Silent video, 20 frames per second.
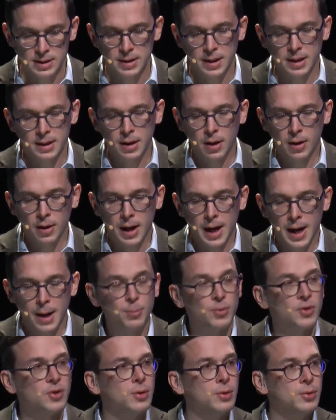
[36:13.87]
that are
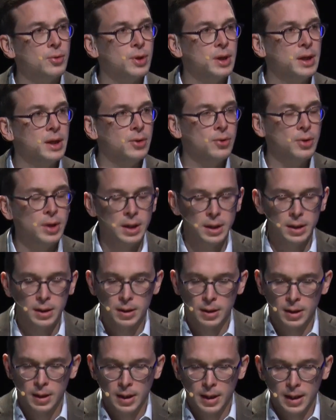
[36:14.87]
absolutely unique.